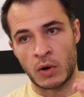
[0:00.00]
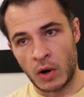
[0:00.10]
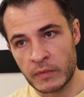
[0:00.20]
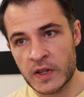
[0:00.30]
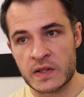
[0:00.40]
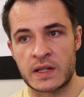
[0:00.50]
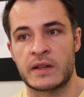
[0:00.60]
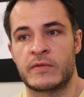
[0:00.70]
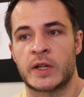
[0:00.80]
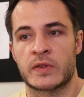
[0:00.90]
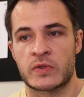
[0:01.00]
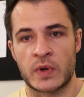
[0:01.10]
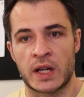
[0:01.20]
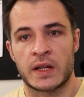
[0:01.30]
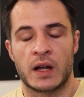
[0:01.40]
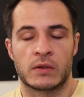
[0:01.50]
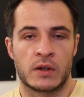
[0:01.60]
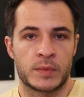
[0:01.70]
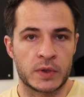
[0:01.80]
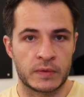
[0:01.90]
obviously if we constrain the
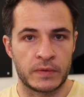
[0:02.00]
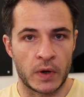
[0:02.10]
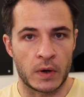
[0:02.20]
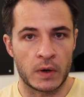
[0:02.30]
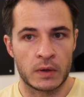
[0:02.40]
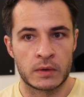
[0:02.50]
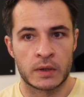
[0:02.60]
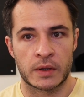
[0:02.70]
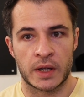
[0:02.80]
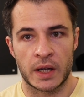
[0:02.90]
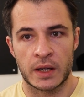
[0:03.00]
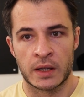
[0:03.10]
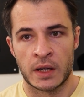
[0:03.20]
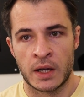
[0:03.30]
algorithm too far, okay,